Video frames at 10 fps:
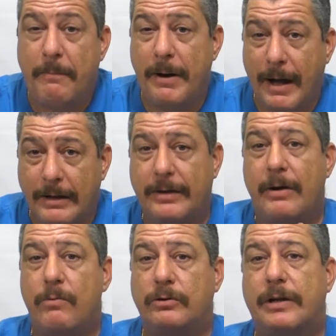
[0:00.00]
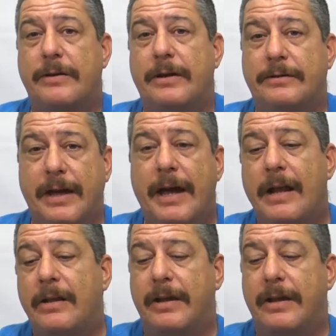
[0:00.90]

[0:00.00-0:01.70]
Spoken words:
but there was a detail